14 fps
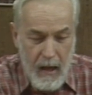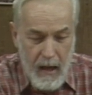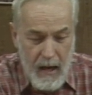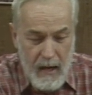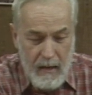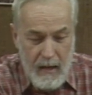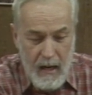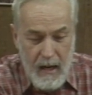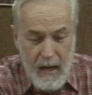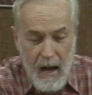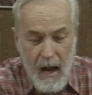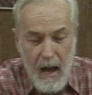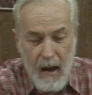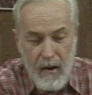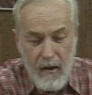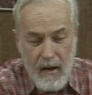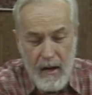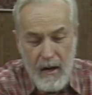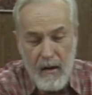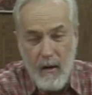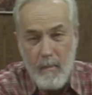has a collar
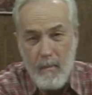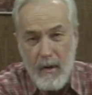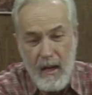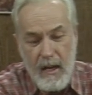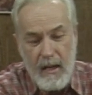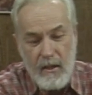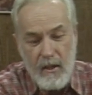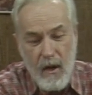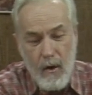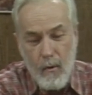here, a place